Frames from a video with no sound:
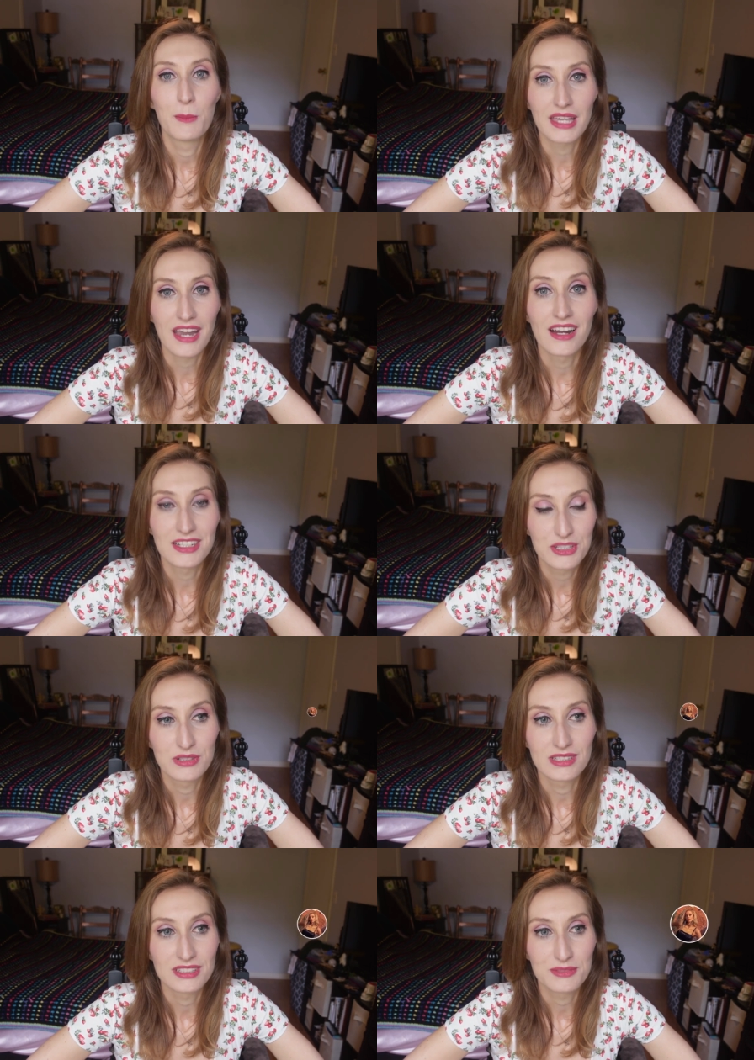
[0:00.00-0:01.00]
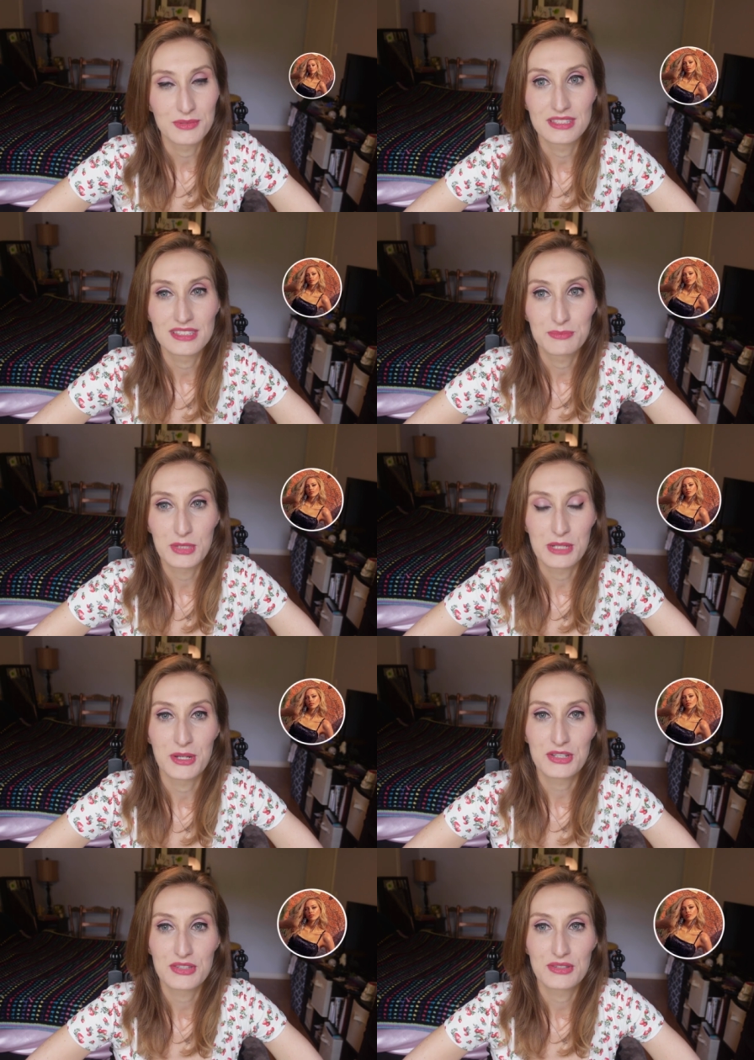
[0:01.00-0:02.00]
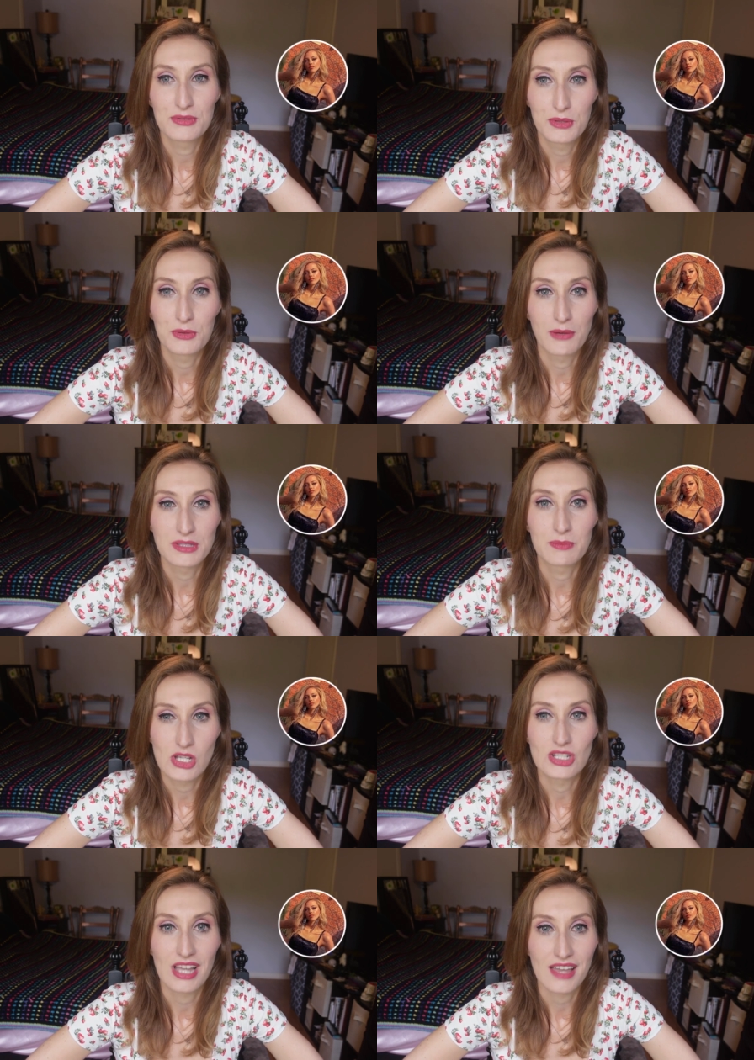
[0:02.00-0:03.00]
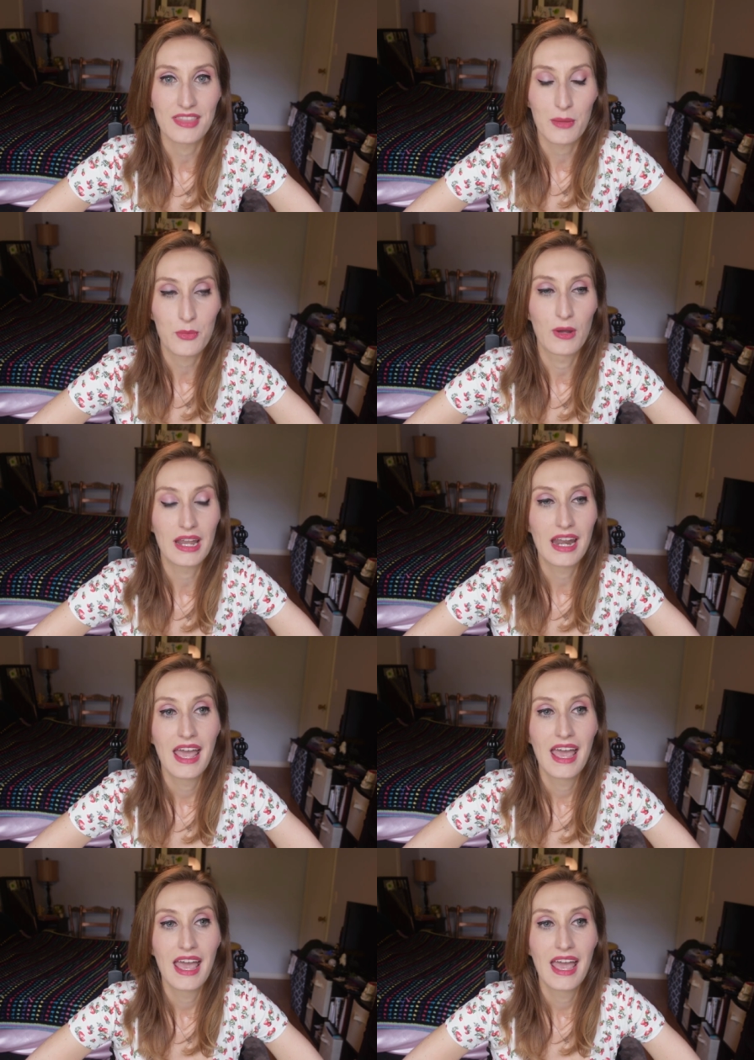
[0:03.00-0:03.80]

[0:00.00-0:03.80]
Micarah Tewers was pretty much who I was binging at that point,